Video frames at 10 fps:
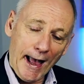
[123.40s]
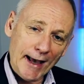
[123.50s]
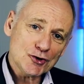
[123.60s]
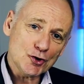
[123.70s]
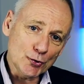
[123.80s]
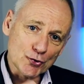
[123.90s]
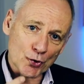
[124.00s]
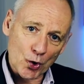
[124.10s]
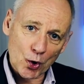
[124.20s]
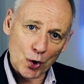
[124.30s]
as you
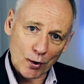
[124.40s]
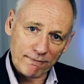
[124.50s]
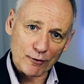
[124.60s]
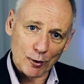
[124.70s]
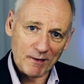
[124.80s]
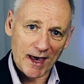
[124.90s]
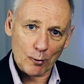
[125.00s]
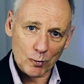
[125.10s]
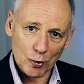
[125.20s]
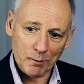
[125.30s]
draw from that
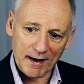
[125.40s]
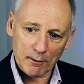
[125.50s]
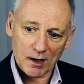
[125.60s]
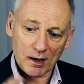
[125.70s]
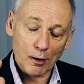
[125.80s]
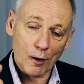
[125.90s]
willpower,